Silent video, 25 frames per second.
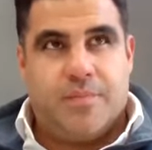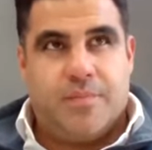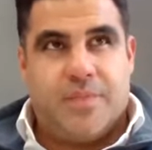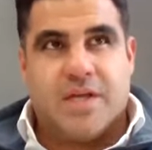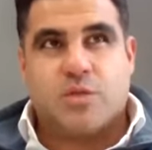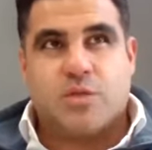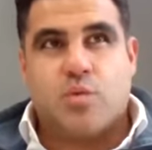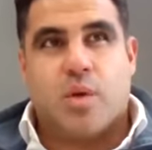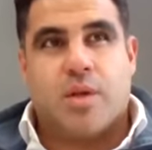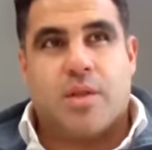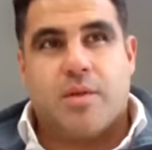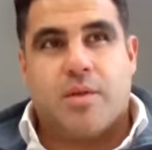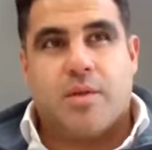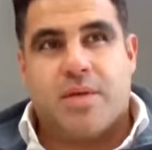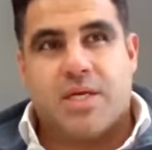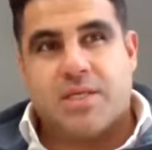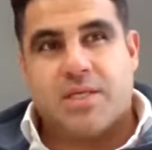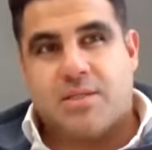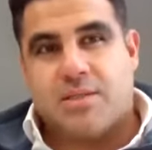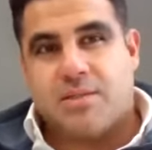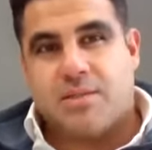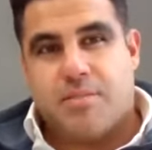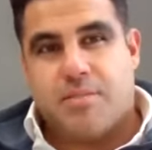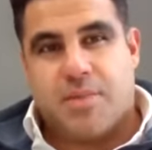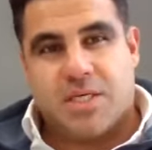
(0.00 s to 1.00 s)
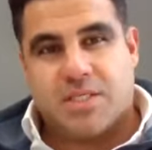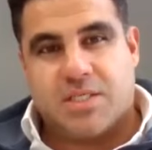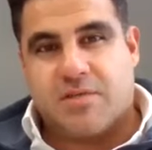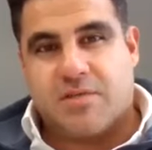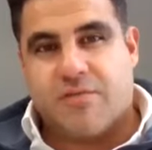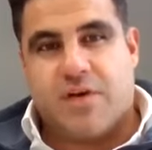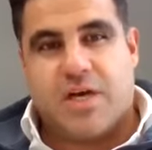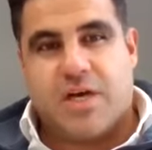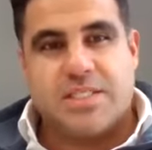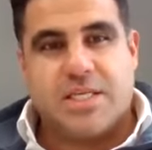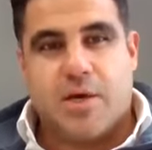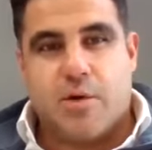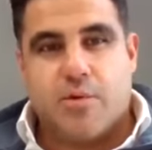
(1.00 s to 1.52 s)
that's one of the biggest
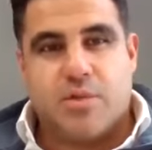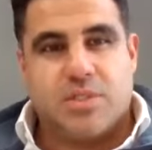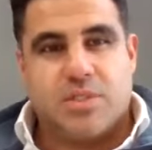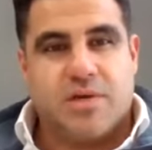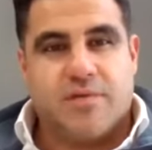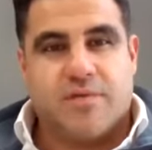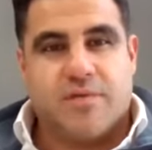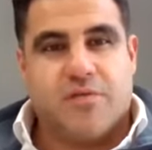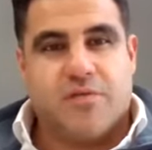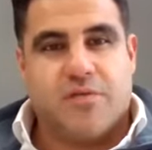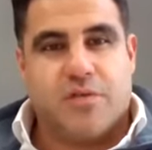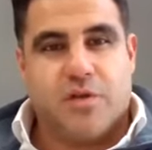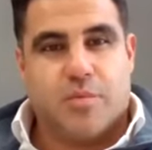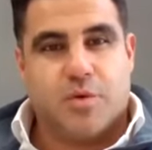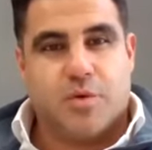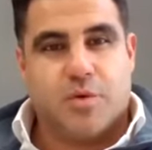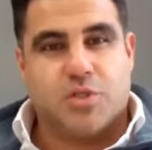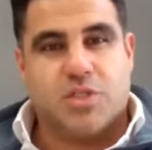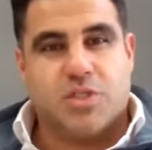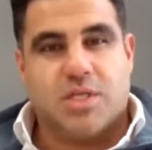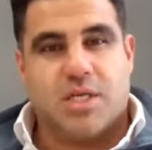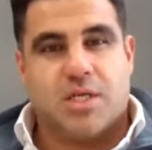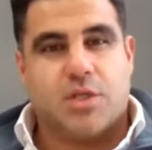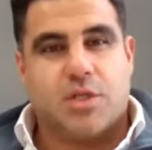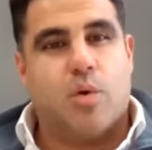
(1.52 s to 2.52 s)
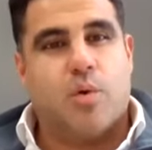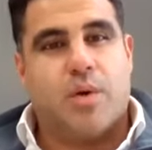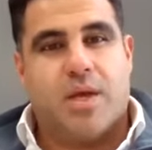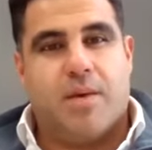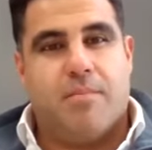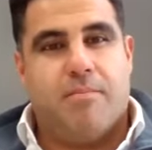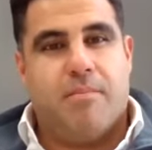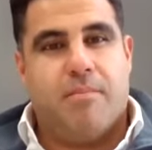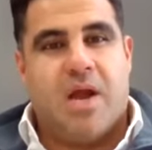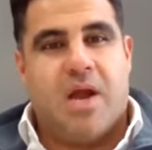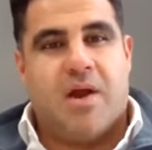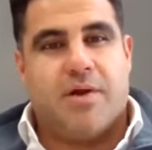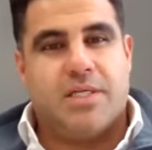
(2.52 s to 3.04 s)
advice I always give to flippers is like don't
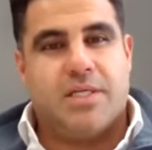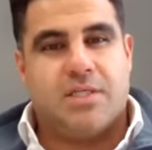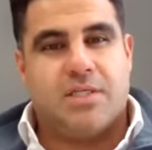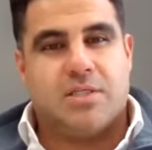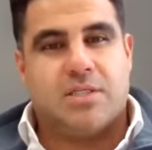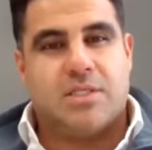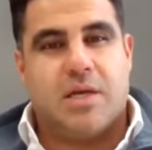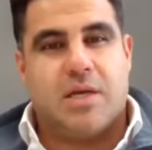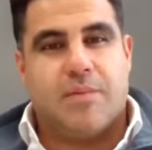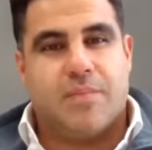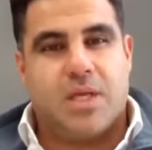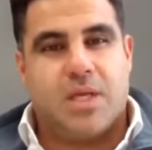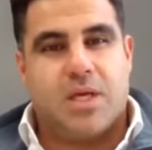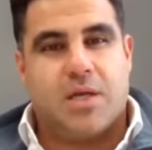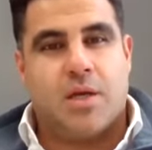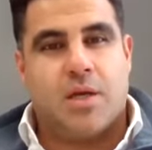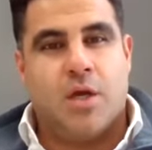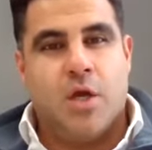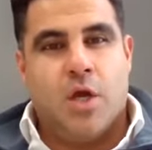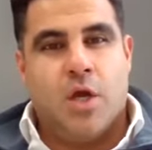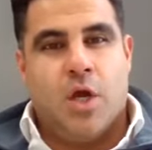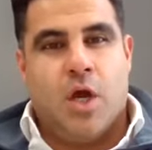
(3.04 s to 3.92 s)
get married to something.